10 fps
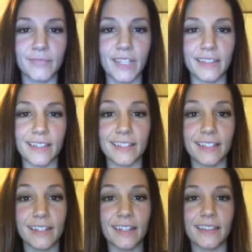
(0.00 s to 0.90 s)
get this
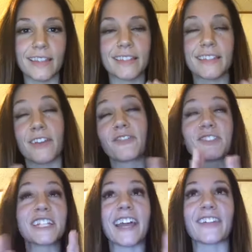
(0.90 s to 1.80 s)
get this stuff
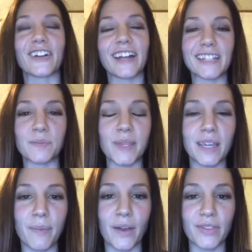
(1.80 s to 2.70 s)
together and speak
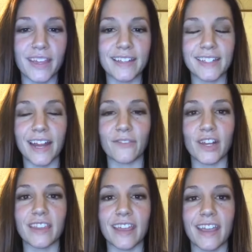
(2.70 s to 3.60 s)
about this and
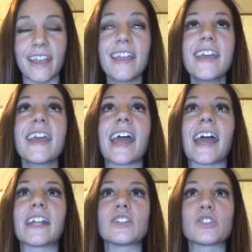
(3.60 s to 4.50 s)
everything.
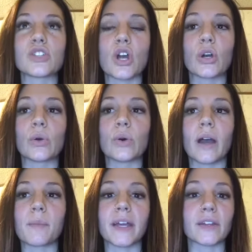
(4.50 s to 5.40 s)
And so
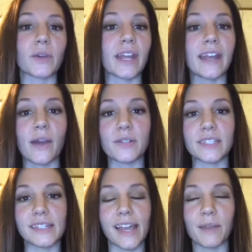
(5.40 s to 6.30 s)
I'm like, okay, now is
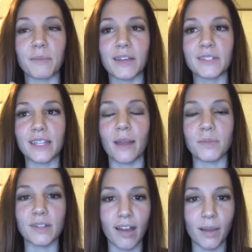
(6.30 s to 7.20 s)
the time. Now is the time
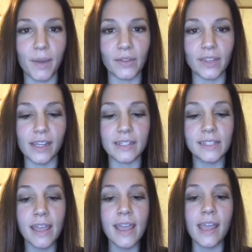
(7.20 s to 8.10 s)
to talk about
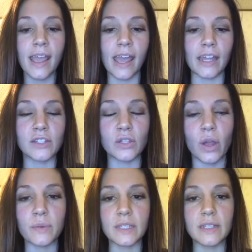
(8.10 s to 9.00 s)
this. And so
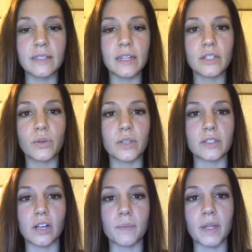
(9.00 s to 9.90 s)
I was listening to a
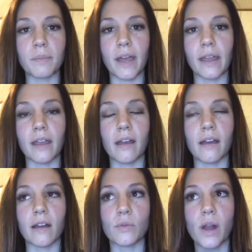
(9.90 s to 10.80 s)
sermon by
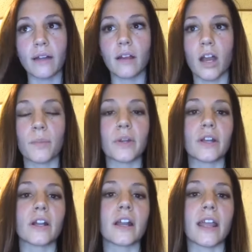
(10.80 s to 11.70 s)
uh, Ron
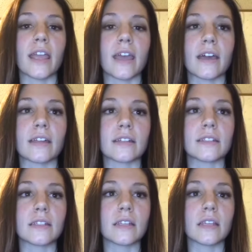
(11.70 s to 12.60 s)
Carpenter,
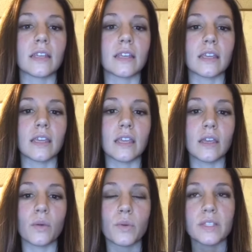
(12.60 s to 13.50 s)
and
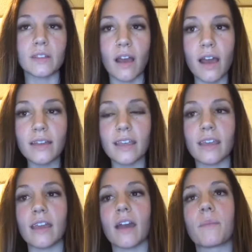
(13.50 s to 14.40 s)
he was
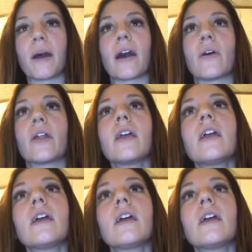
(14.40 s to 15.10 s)
talking about